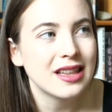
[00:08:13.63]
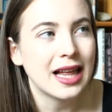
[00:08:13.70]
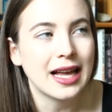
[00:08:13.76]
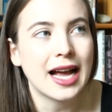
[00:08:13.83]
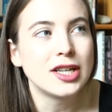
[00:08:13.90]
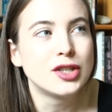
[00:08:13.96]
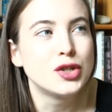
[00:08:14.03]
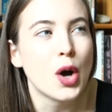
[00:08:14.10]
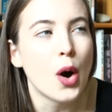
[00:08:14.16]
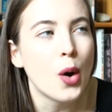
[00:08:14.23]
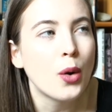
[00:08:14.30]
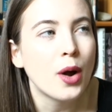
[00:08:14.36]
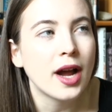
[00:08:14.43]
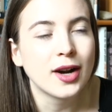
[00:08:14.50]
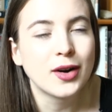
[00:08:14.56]
Like, I
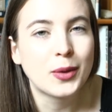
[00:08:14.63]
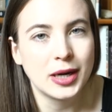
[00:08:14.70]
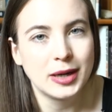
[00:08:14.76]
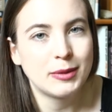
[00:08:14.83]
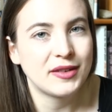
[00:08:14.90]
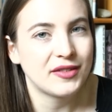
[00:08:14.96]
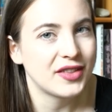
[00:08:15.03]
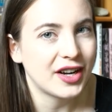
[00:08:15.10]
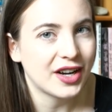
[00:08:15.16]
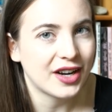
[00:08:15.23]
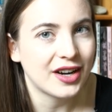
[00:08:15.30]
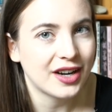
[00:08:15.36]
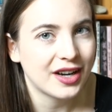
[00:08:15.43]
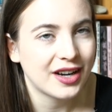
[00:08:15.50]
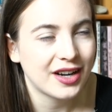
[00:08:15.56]
don't agree with
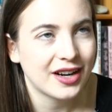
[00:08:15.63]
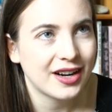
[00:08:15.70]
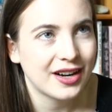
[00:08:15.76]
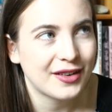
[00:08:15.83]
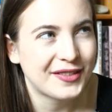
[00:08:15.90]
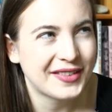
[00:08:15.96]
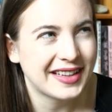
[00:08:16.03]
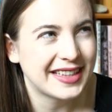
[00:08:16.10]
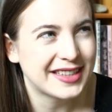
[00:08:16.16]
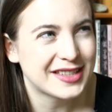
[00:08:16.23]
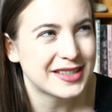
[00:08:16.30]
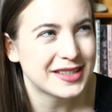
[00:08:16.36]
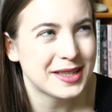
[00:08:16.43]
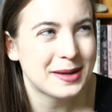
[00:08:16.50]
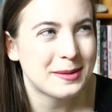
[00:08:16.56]
their
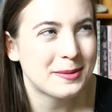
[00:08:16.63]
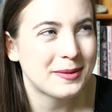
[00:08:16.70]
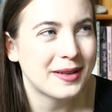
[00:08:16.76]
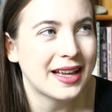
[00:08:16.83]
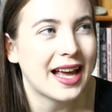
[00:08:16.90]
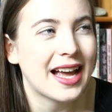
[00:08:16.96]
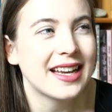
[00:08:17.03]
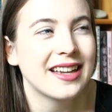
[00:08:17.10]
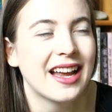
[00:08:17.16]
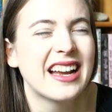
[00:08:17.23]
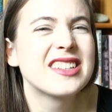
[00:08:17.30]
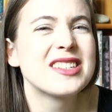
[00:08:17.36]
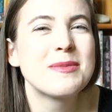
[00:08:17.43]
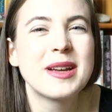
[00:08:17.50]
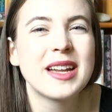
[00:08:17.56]
relationship. Like,
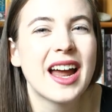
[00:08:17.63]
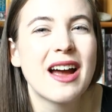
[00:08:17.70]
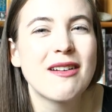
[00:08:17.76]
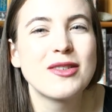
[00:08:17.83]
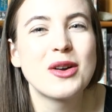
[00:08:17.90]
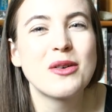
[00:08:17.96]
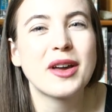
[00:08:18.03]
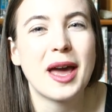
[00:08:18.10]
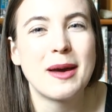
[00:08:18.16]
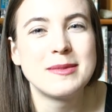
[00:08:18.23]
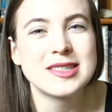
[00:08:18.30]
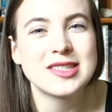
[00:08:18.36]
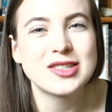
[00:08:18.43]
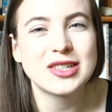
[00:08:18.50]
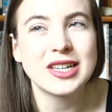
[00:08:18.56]
to me, they have no
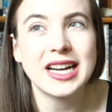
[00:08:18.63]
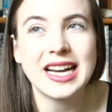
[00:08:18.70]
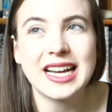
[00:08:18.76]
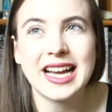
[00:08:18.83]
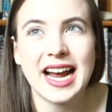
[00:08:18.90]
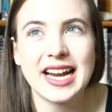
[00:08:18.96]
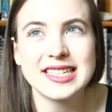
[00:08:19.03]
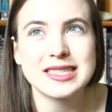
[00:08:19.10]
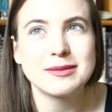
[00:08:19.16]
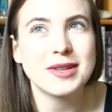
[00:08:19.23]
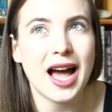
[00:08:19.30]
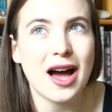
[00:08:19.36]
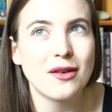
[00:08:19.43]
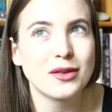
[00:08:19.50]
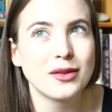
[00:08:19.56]
chemistry. It kind of seemed
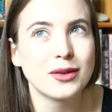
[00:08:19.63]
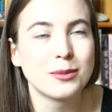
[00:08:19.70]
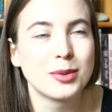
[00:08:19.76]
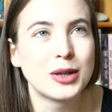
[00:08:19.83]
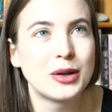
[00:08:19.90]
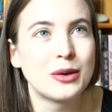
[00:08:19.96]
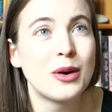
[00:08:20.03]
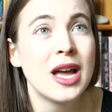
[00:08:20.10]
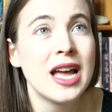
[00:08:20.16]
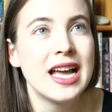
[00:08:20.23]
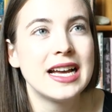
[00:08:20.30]
out of the blue.